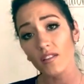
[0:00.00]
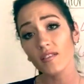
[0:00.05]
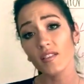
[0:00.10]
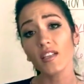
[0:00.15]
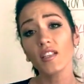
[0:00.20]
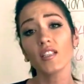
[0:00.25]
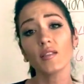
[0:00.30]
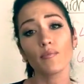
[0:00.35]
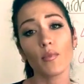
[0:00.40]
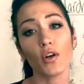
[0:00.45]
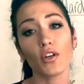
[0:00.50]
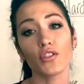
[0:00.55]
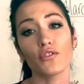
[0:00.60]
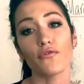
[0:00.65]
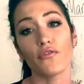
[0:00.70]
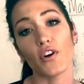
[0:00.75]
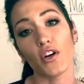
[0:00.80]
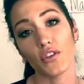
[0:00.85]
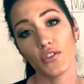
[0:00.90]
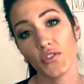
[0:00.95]
Since March
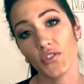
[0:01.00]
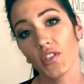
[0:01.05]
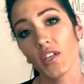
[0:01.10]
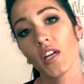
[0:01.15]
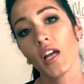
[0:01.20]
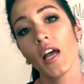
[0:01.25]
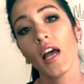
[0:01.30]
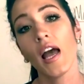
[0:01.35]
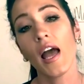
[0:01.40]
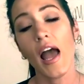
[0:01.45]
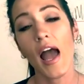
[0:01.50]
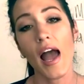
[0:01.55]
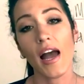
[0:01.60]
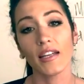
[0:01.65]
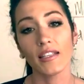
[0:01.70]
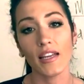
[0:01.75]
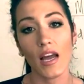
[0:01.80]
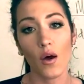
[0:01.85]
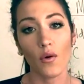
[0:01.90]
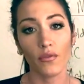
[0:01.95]
first,
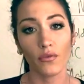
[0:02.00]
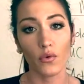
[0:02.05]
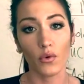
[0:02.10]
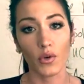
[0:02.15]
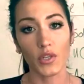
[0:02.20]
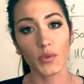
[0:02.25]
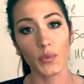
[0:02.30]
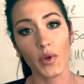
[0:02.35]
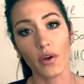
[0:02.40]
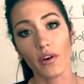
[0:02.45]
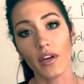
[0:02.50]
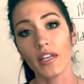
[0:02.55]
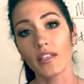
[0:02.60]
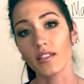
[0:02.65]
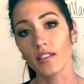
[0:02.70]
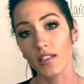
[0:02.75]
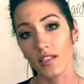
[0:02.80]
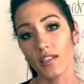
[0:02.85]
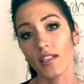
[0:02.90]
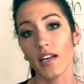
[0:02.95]
and now of course we are
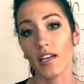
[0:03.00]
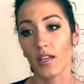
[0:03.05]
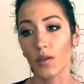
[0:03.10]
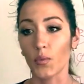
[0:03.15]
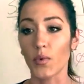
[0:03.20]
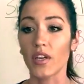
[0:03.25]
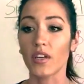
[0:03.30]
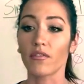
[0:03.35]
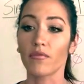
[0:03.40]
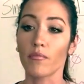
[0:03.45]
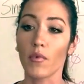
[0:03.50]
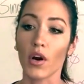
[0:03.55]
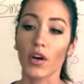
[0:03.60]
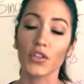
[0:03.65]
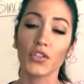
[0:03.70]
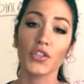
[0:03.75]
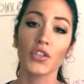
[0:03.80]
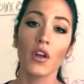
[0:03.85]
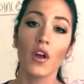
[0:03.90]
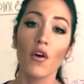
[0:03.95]
into the second week of
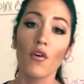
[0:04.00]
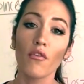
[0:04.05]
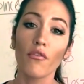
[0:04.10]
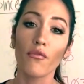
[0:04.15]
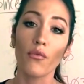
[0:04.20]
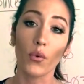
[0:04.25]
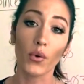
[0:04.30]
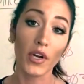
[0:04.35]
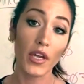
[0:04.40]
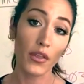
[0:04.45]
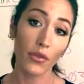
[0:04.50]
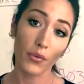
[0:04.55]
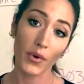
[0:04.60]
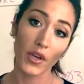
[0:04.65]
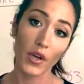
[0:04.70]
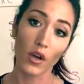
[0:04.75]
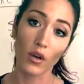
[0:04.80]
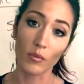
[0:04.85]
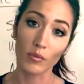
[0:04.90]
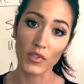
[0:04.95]
March,
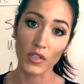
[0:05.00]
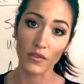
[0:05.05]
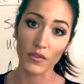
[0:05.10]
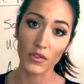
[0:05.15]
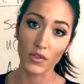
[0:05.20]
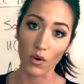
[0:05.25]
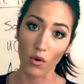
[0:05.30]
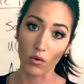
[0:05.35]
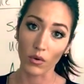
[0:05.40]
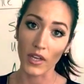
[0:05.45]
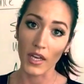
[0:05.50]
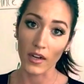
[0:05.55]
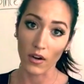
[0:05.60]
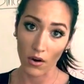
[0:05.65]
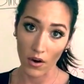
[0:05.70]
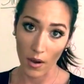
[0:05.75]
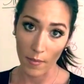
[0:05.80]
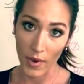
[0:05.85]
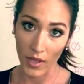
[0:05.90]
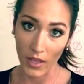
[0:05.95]
forty-three homes have sold in
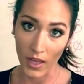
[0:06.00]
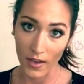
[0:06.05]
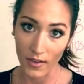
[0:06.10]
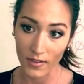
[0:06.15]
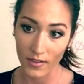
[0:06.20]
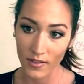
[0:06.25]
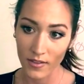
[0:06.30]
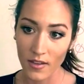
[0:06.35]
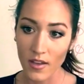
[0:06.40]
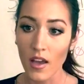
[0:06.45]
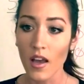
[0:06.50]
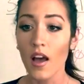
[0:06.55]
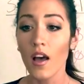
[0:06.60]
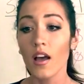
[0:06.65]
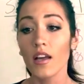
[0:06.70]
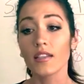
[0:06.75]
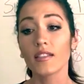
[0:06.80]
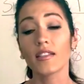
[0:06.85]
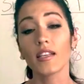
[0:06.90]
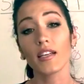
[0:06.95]
our M L S.
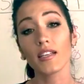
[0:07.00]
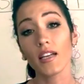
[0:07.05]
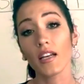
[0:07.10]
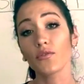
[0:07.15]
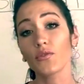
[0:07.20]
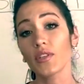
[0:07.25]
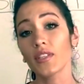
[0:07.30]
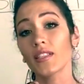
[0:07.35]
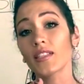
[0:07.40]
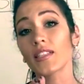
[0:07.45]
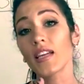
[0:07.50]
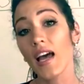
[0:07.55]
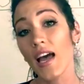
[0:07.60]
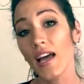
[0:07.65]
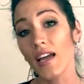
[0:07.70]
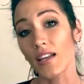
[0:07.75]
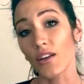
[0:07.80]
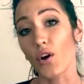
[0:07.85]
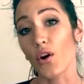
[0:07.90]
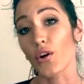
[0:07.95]
six hundred
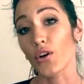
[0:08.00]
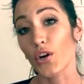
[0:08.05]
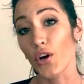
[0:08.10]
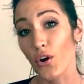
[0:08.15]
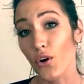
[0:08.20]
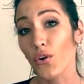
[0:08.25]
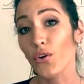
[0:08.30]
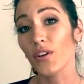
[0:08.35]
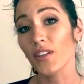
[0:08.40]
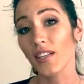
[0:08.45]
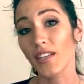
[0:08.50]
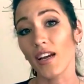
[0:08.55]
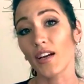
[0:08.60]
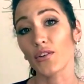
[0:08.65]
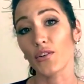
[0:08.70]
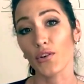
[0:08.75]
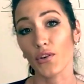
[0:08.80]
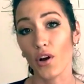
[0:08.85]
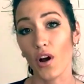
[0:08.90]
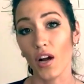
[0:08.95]
ten are currently
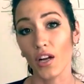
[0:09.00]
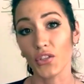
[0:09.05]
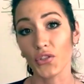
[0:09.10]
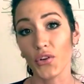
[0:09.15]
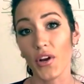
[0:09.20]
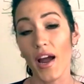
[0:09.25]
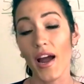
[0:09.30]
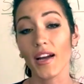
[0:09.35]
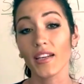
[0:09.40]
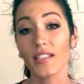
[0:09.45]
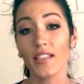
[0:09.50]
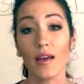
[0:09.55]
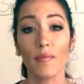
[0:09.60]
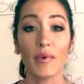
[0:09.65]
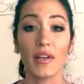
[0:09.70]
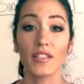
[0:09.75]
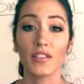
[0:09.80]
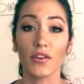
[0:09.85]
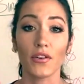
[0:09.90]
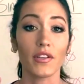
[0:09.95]
under contract. That
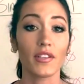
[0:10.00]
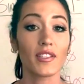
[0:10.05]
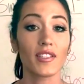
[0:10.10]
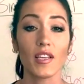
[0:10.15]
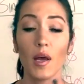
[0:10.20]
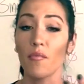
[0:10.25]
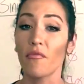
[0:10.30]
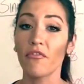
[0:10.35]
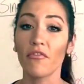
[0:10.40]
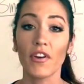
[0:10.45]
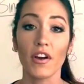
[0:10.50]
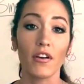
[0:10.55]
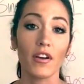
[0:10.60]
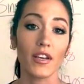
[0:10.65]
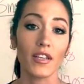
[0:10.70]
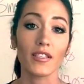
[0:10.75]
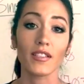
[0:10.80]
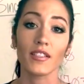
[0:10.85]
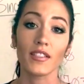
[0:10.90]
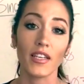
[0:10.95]
means they're at some
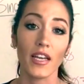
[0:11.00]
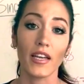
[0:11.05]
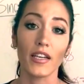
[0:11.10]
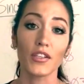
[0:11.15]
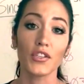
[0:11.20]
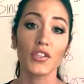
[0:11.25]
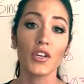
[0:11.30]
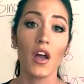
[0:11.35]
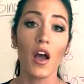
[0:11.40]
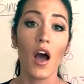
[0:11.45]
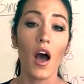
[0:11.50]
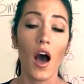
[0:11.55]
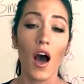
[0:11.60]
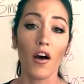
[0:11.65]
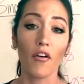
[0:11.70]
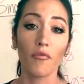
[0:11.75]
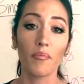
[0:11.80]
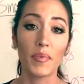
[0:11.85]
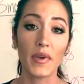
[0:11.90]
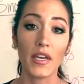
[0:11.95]
various stage
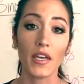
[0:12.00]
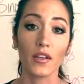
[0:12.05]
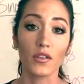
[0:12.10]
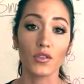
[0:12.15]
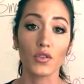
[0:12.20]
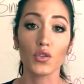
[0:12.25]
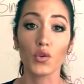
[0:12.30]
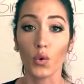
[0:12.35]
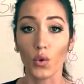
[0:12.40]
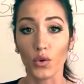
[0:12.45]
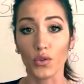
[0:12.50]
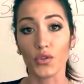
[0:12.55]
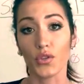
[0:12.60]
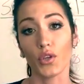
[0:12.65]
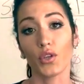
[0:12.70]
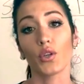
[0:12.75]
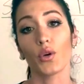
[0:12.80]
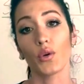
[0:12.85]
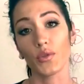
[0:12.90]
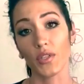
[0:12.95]
of being towards
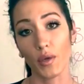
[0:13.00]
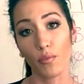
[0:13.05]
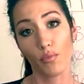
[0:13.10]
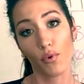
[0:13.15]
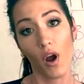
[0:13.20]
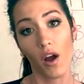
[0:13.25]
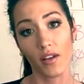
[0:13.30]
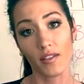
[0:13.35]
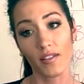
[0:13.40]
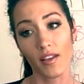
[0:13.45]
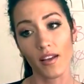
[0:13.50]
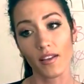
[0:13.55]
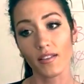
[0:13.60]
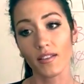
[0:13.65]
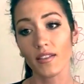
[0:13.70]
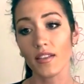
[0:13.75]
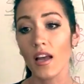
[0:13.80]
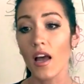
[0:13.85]
the closing process.